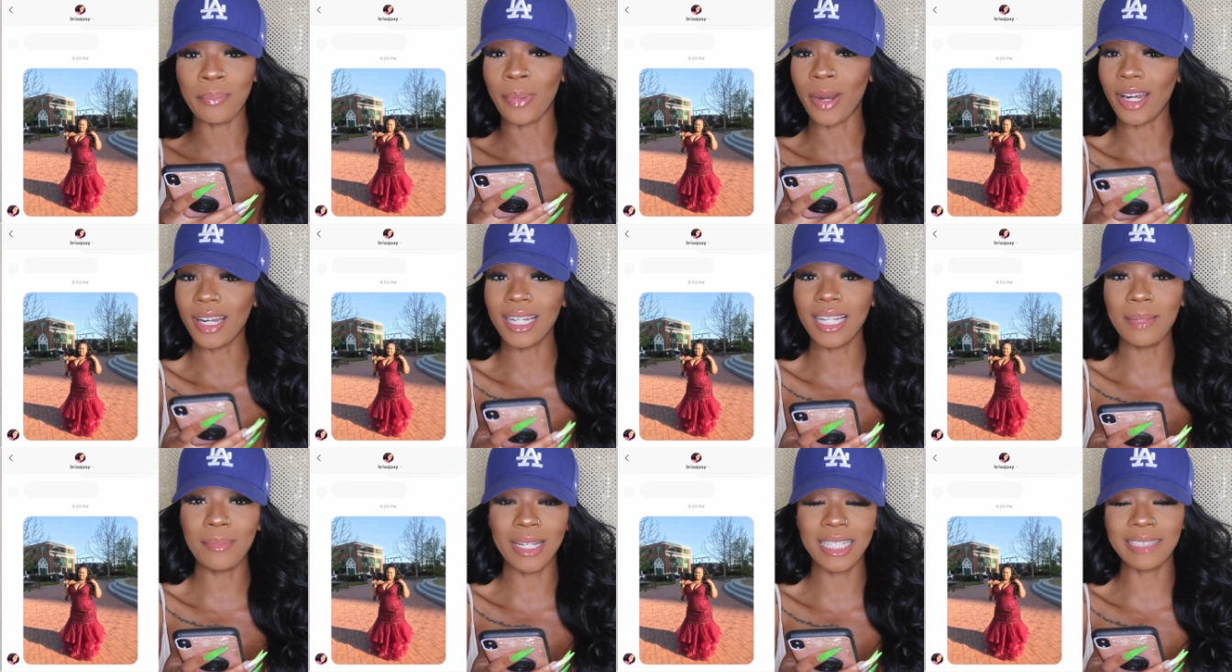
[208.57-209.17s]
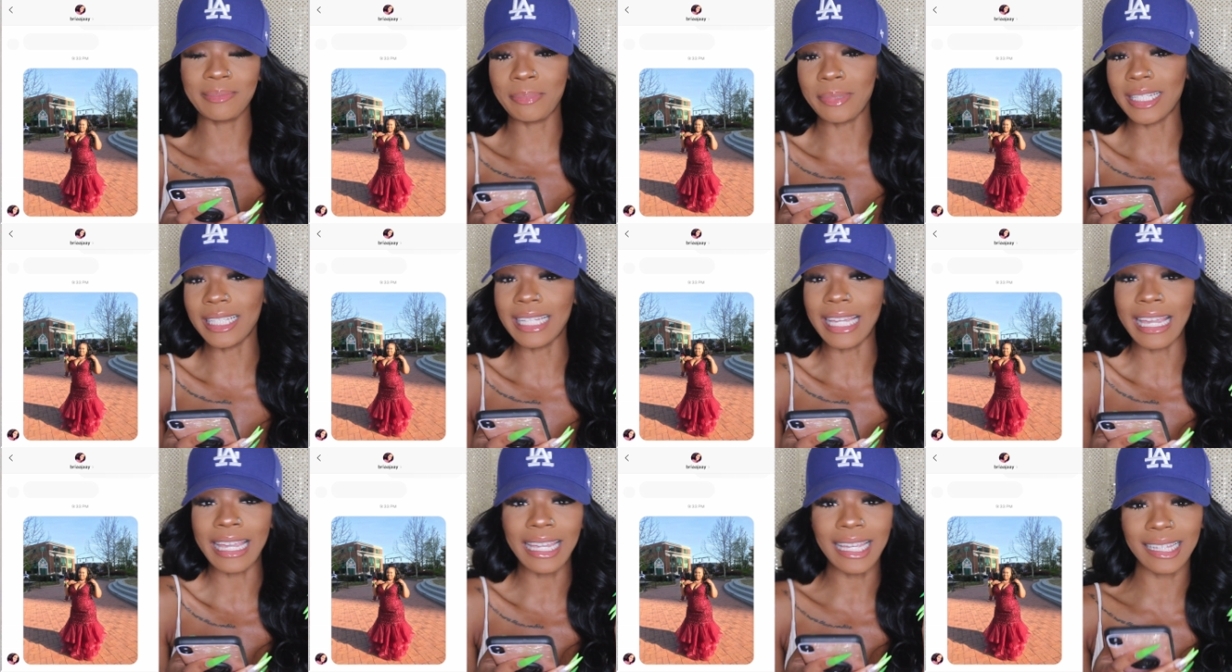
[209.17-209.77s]
Burgundy must be
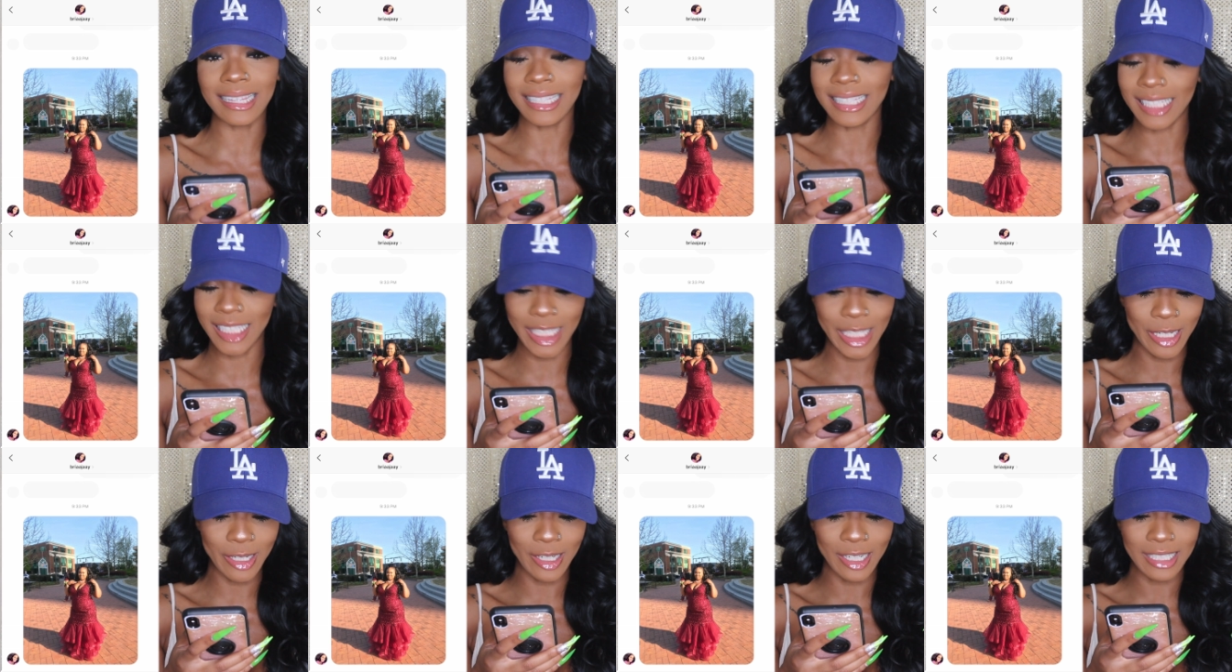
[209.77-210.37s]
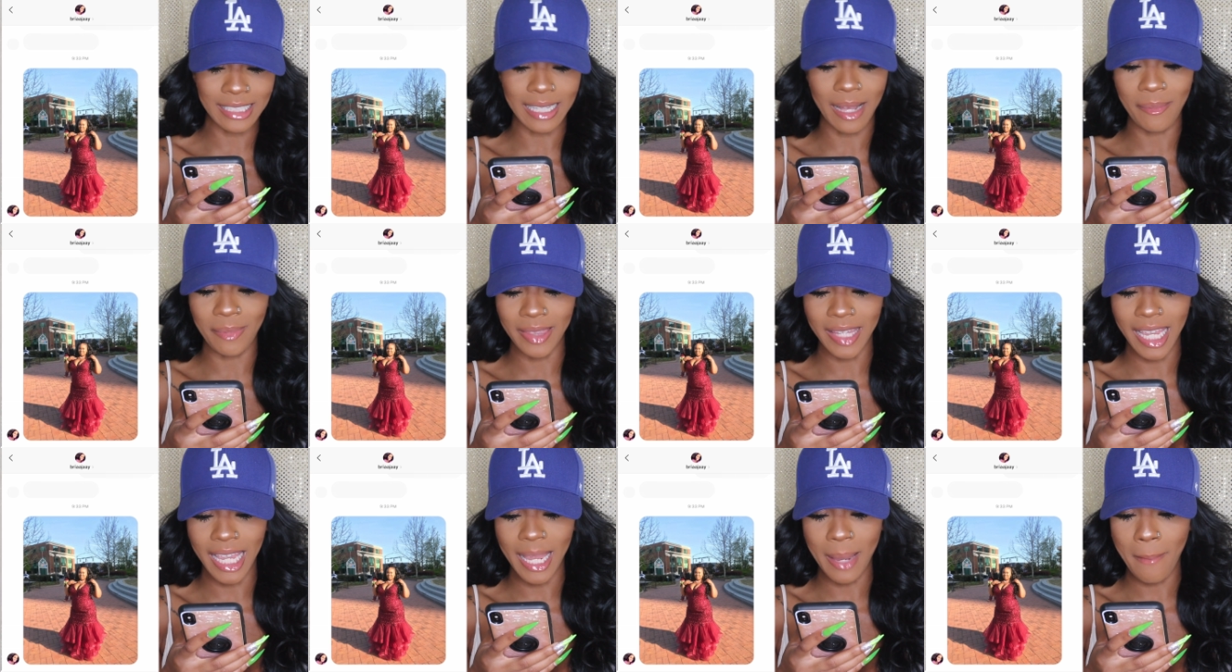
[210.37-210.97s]
it this year or
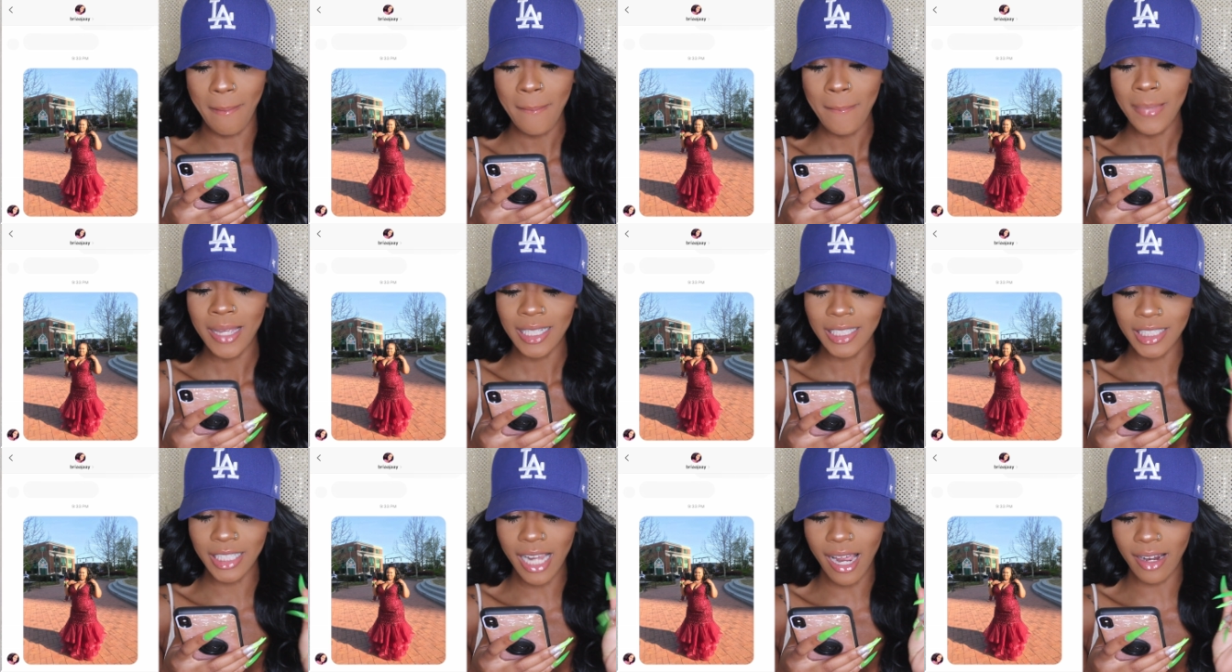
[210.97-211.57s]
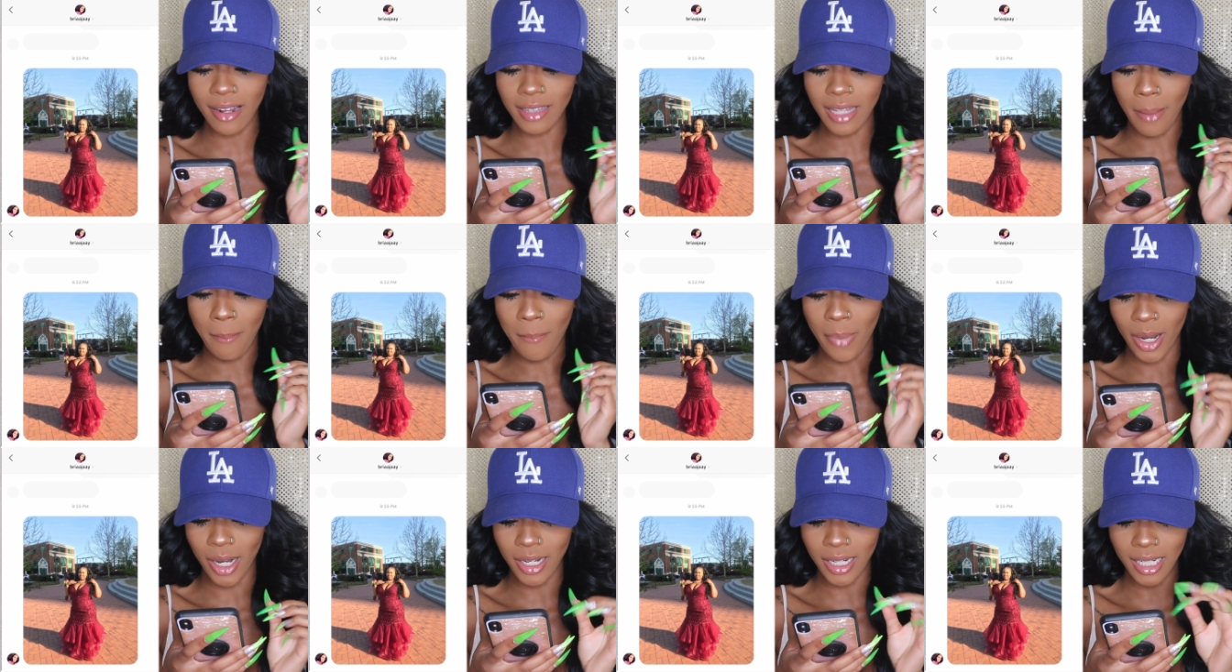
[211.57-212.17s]
something. She got on the
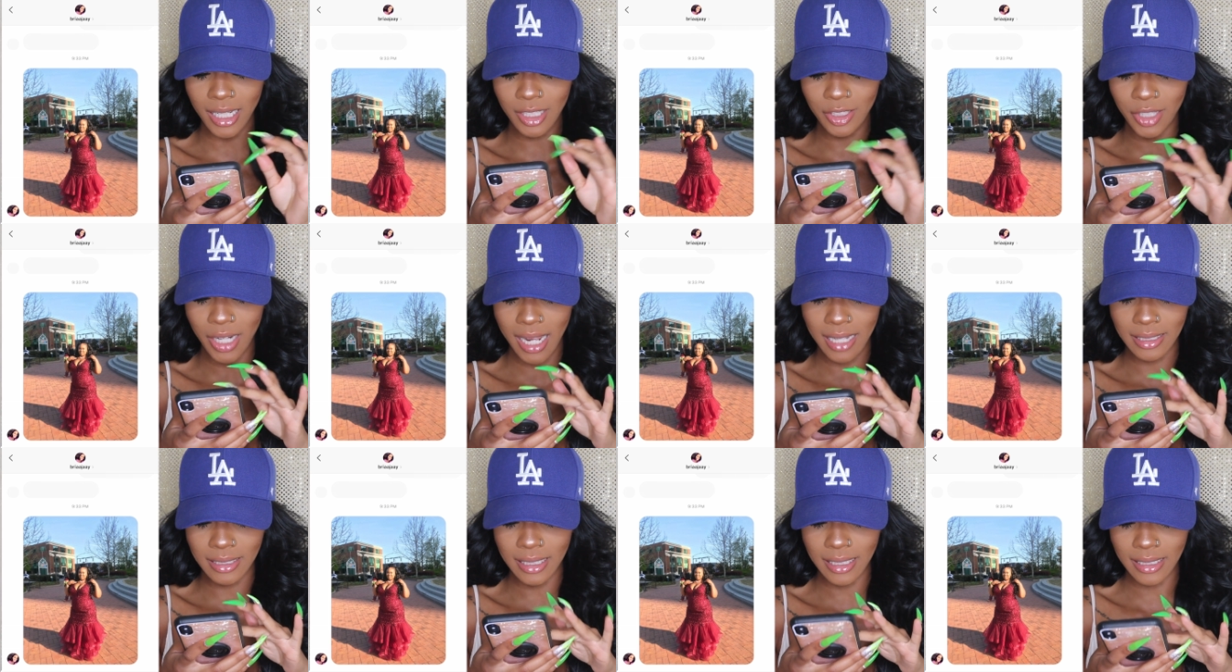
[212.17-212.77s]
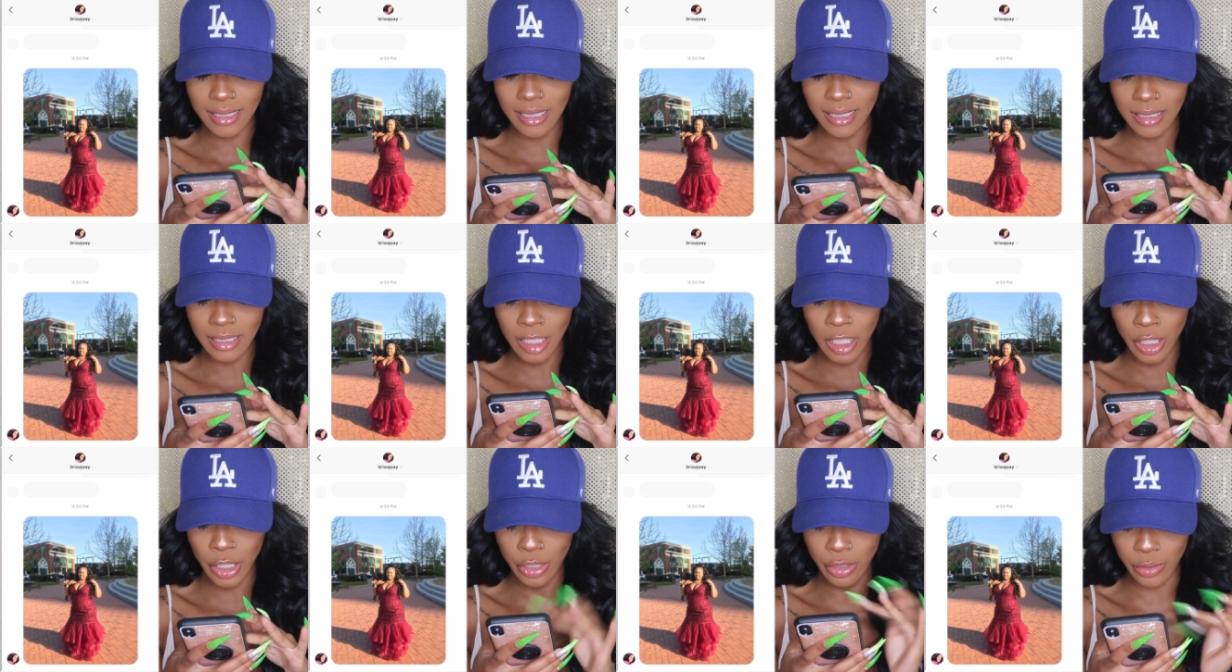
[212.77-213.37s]
burgundy dress. This
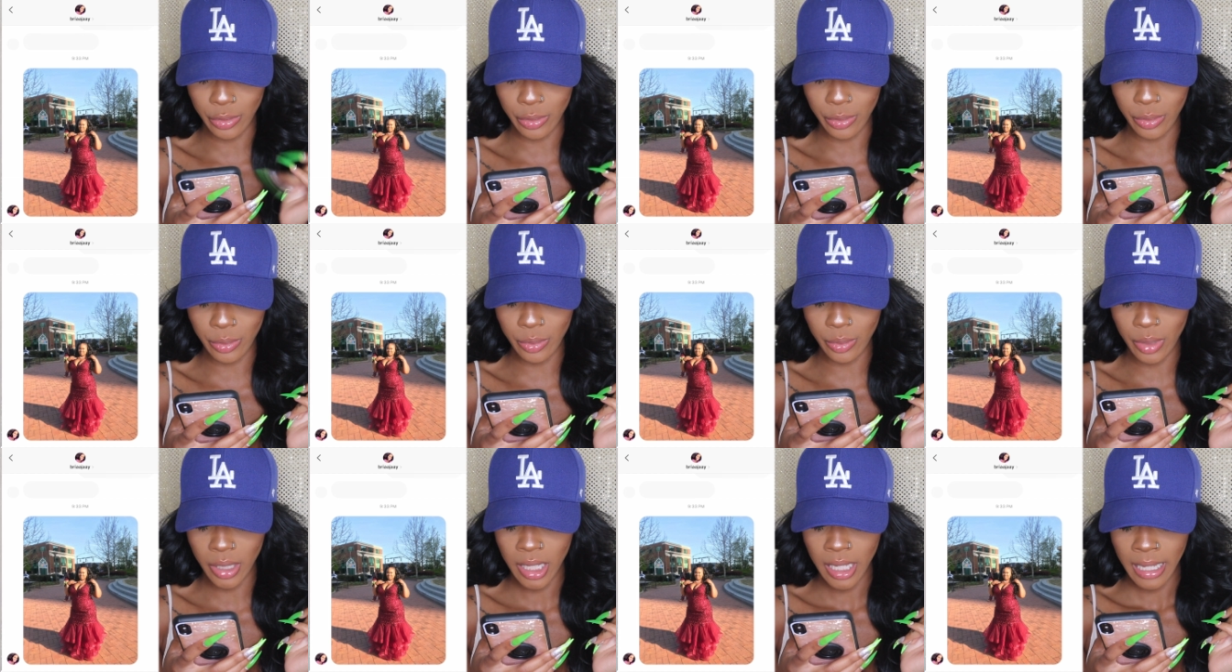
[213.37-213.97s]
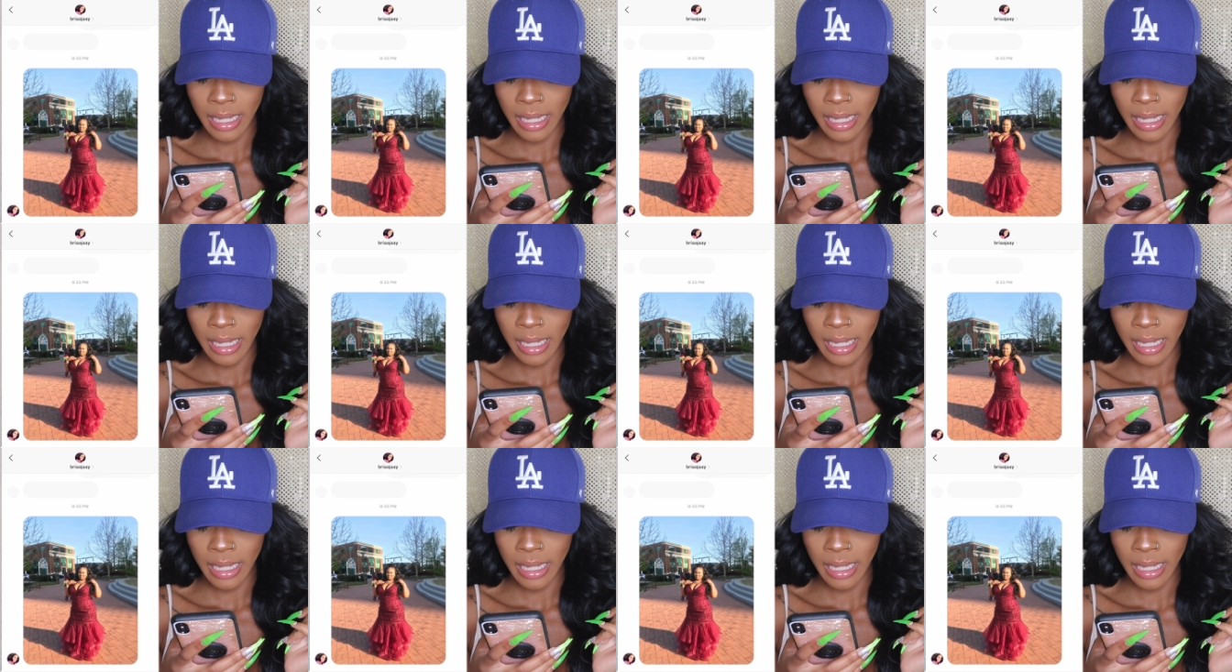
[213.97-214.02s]
is cute.